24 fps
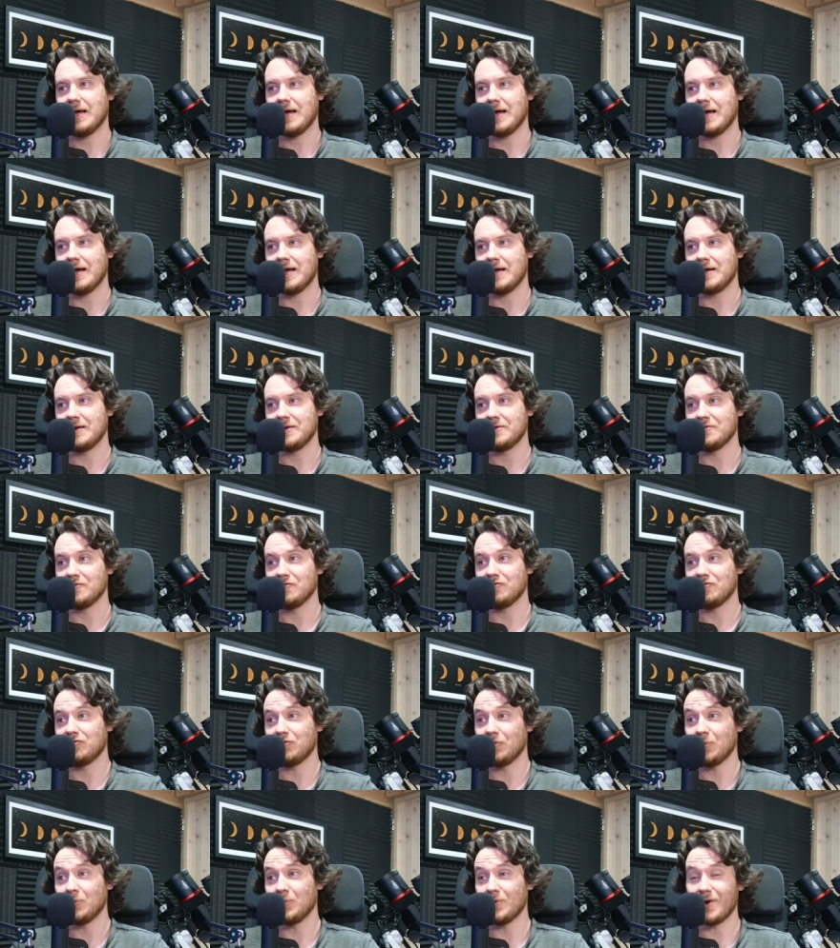and
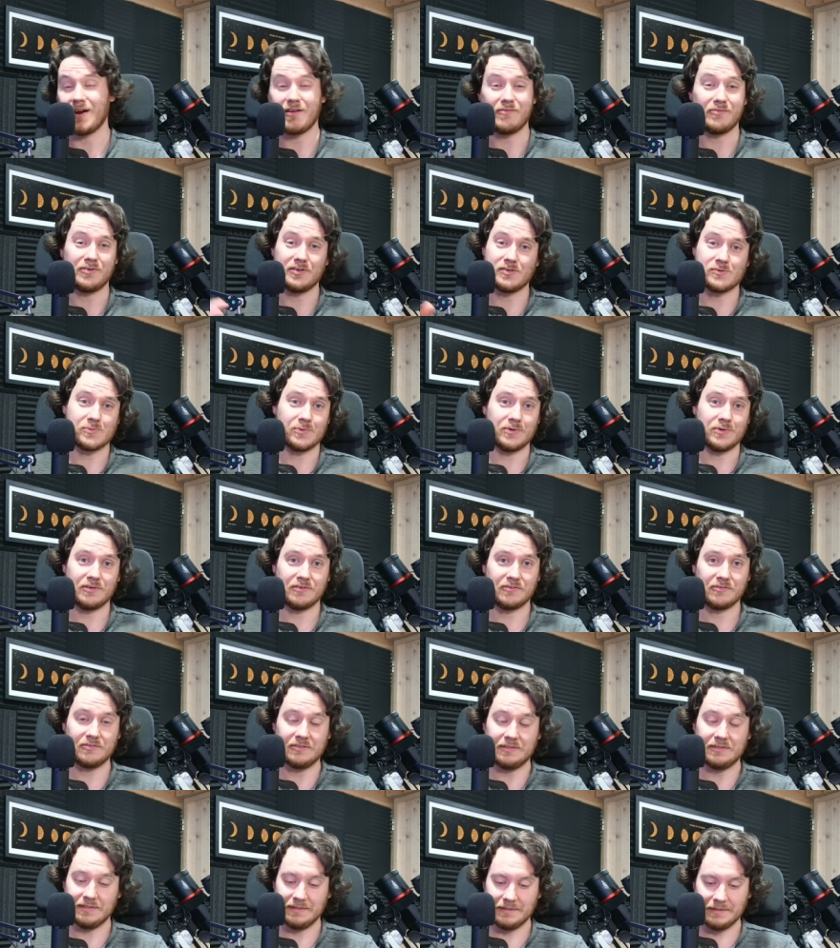for whatever it's worth.